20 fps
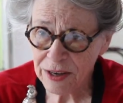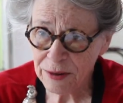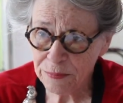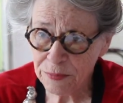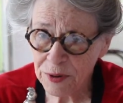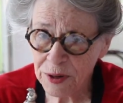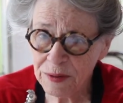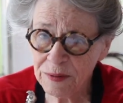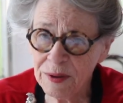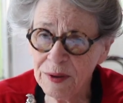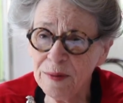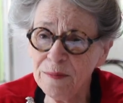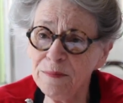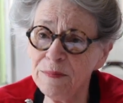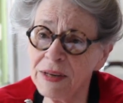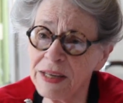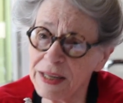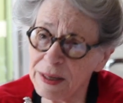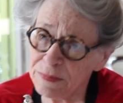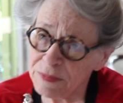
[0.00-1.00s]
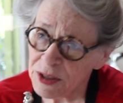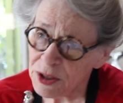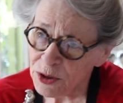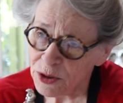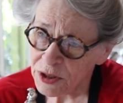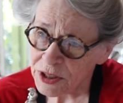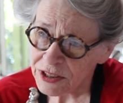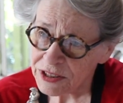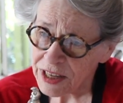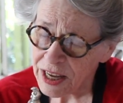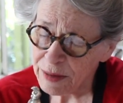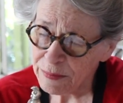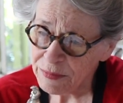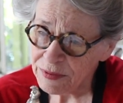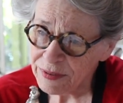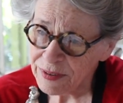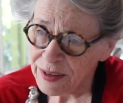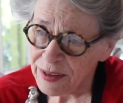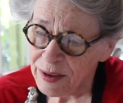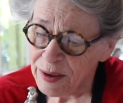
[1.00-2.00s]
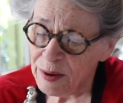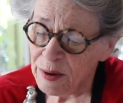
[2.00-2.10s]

airport, pick up the New York Times,